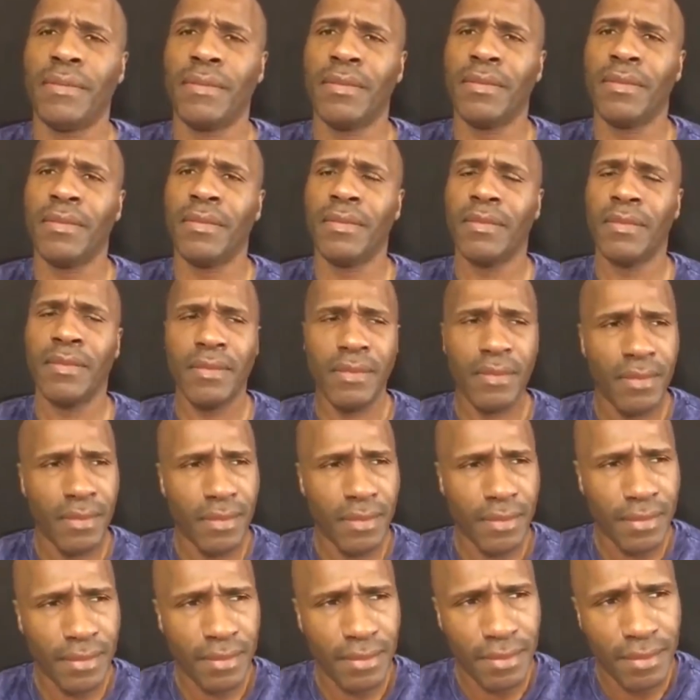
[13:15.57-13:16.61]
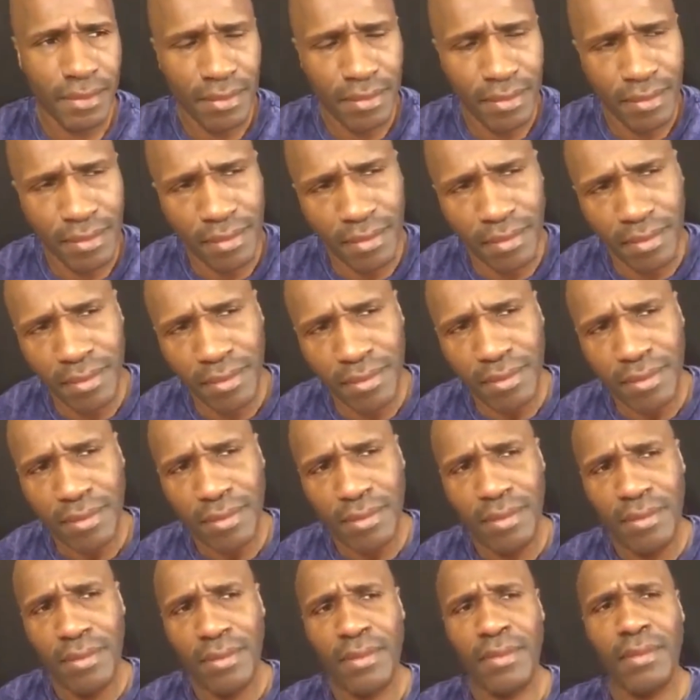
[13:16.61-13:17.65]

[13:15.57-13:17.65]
[no speech]